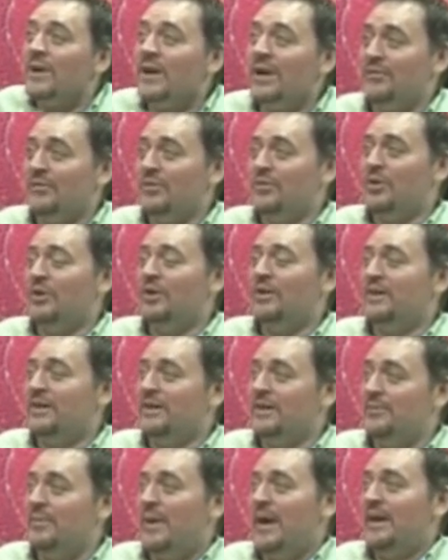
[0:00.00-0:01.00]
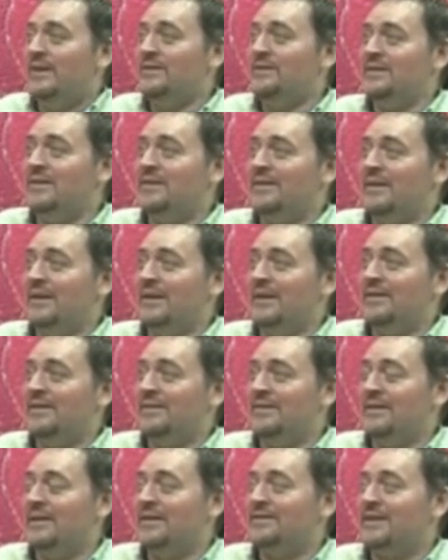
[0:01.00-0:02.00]
if you look at the debates and, and,
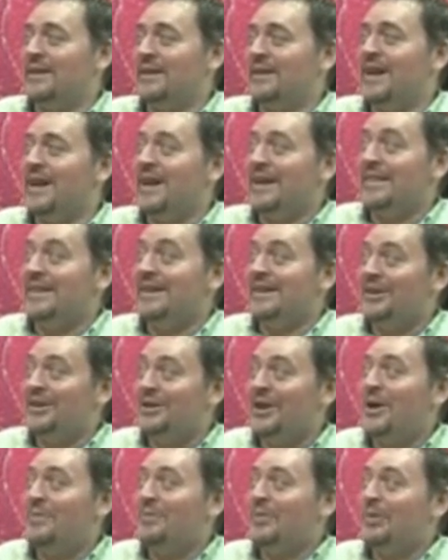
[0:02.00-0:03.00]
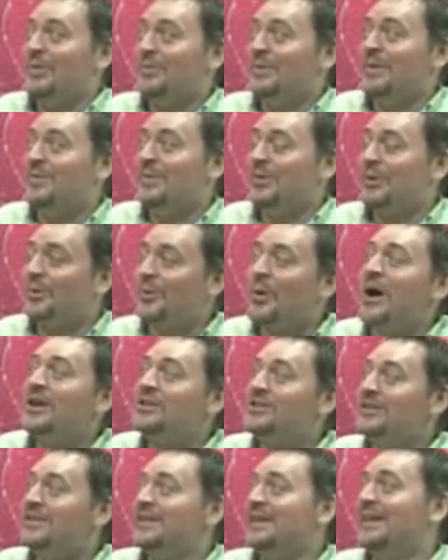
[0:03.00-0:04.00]
things like that, I think a lot more people are
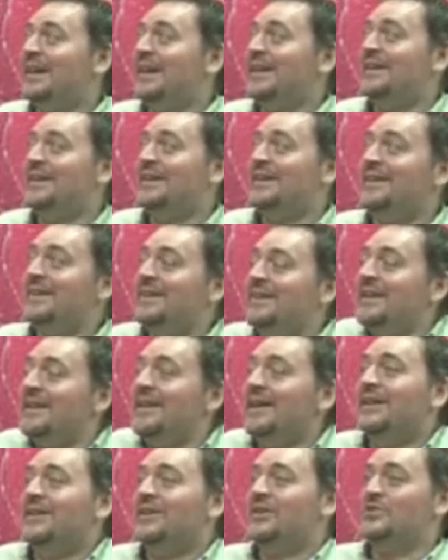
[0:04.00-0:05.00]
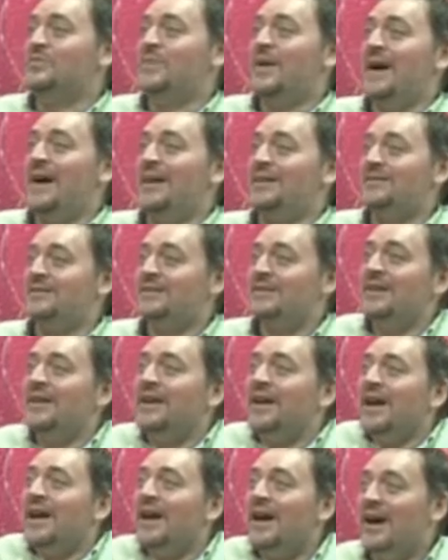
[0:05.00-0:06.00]
watching than they did in years past.
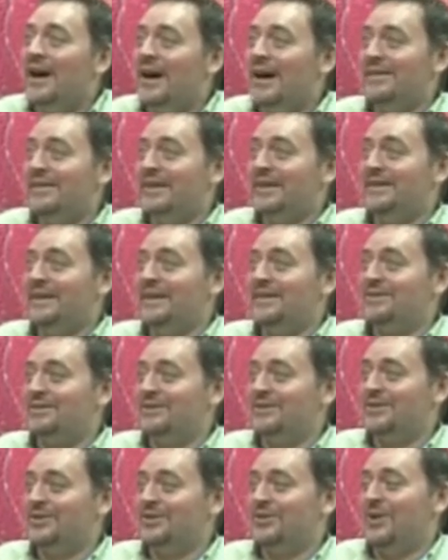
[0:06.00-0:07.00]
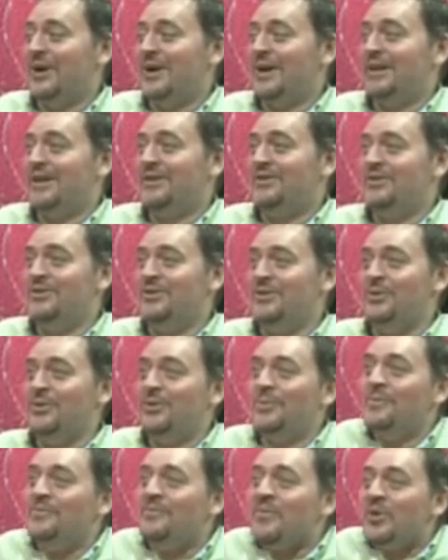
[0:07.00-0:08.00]
Uh, I think that's credited to
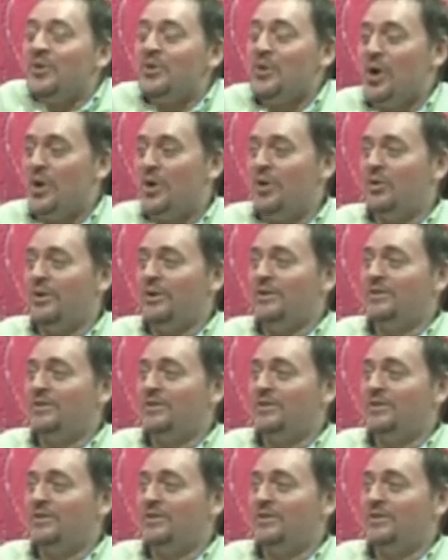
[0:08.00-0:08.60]
not only